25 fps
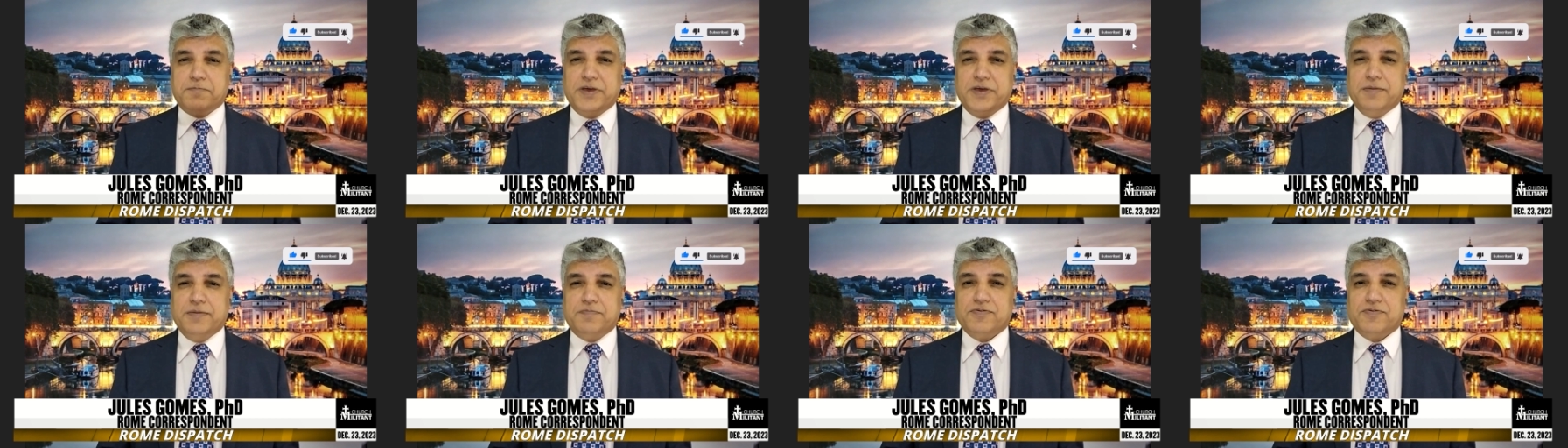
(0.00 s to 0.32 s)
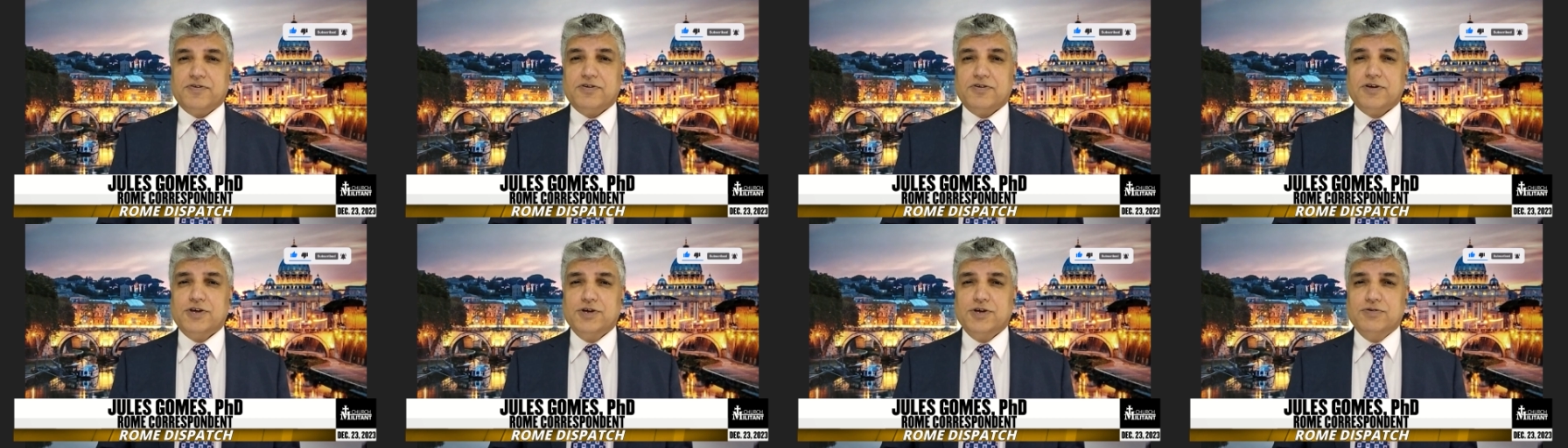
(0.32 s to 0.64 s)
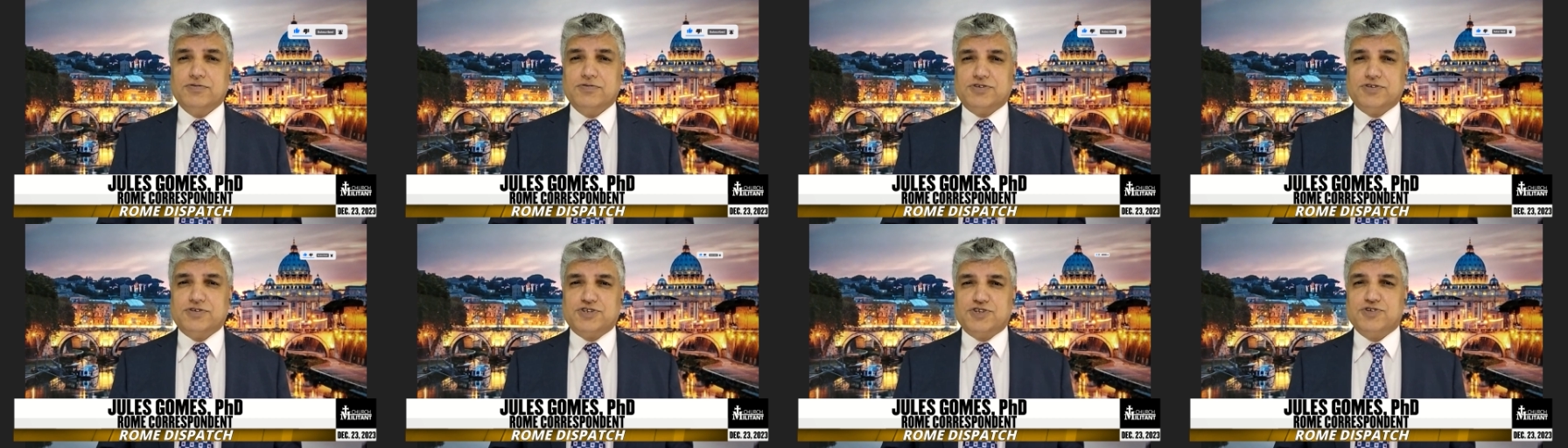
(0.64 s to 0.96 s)
people
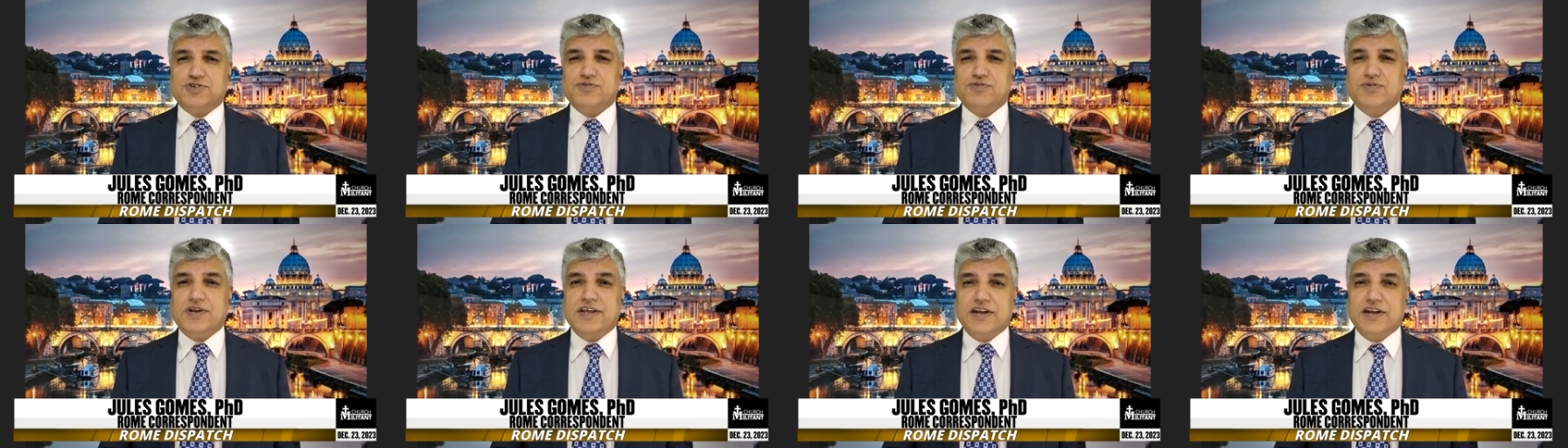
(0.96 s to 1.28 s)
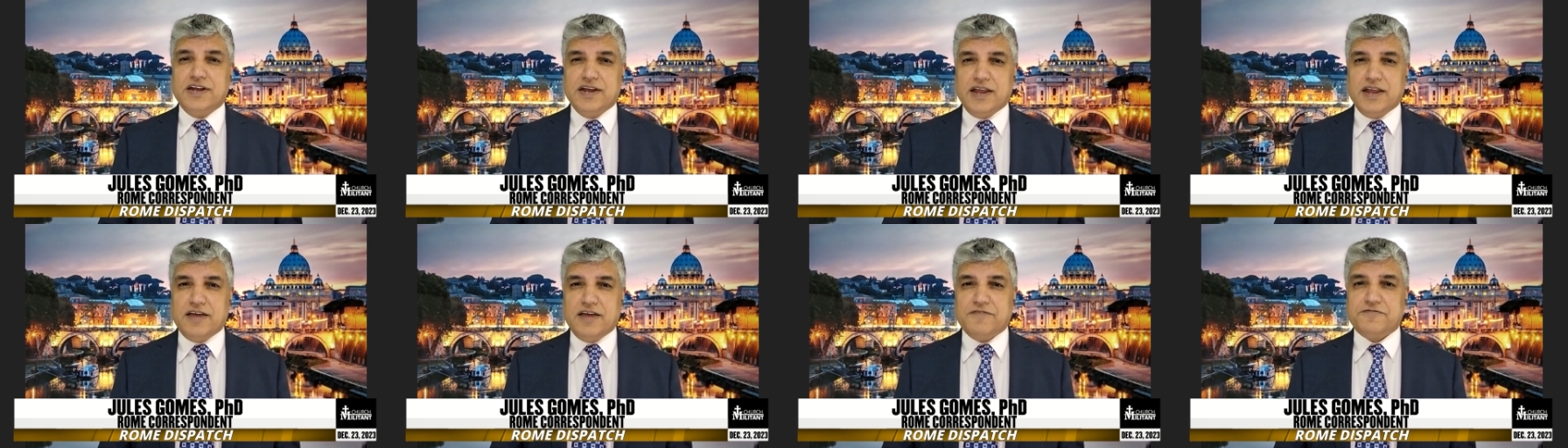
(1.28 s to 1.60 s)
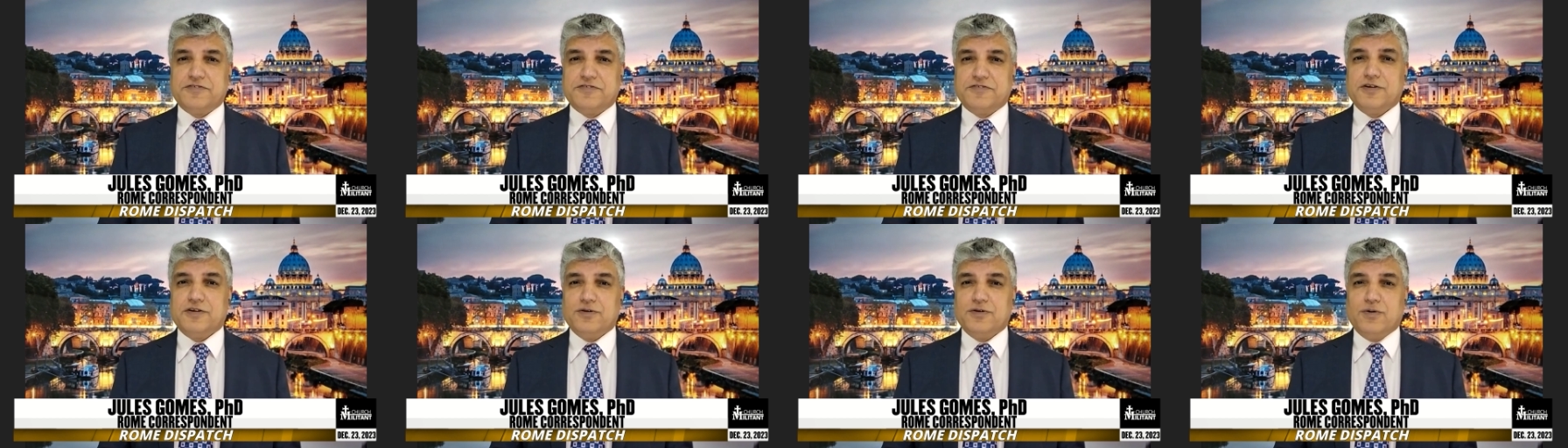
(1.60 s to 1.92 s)
who truly
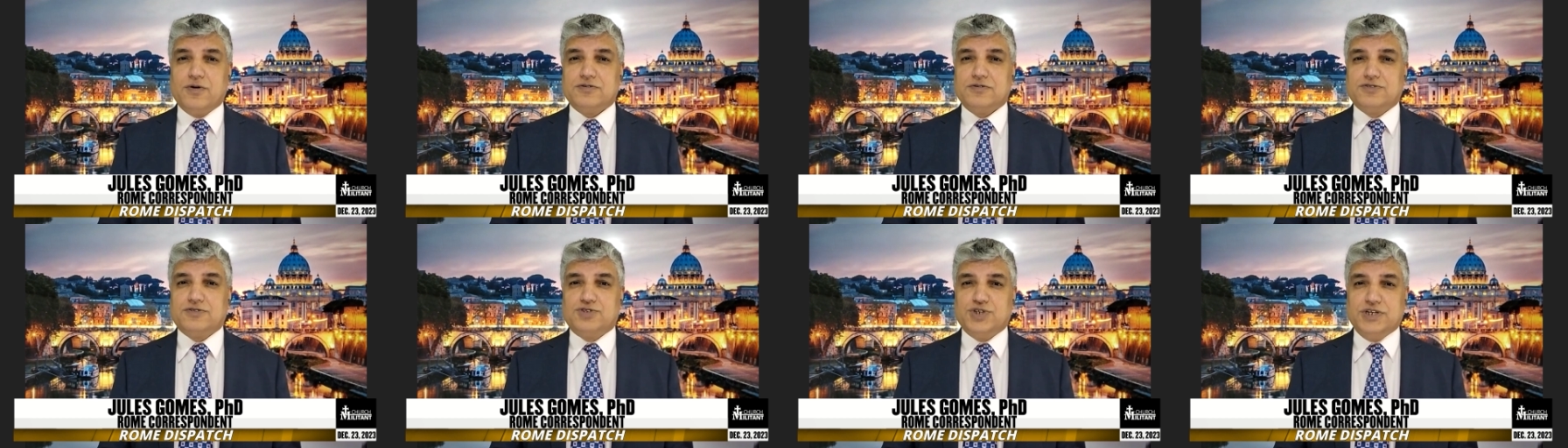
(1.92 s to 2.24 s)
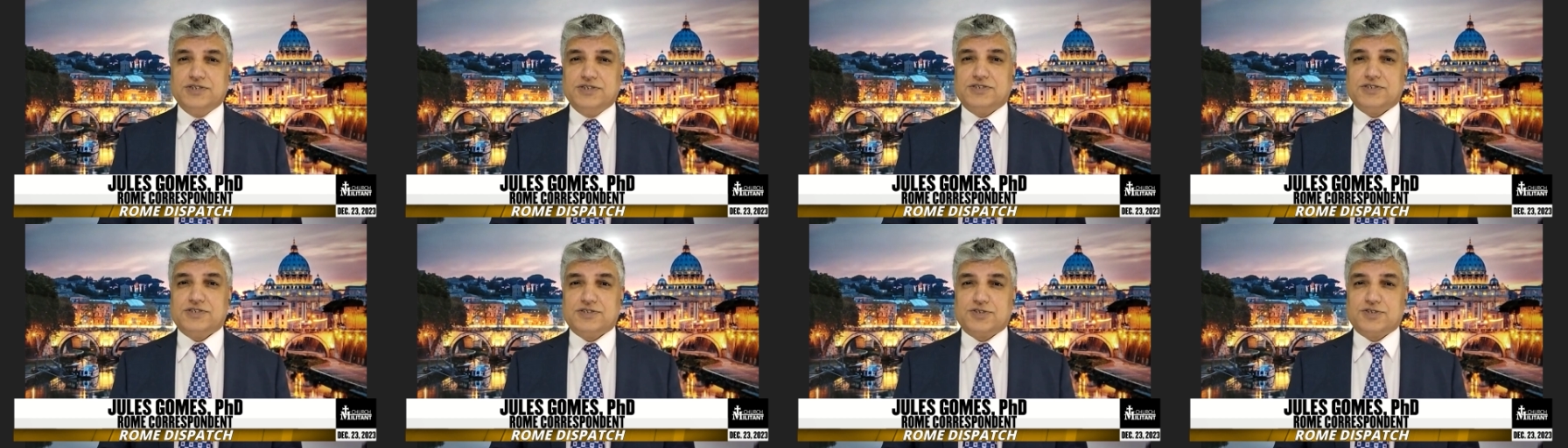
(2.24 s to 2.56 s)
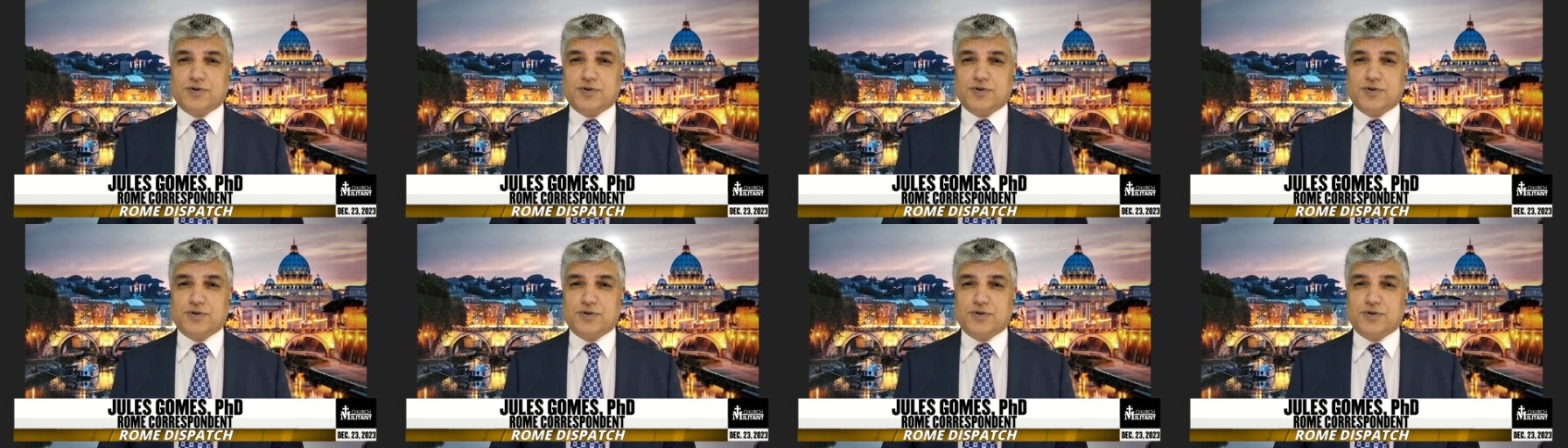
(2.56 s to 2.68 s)
love the Lord Jesus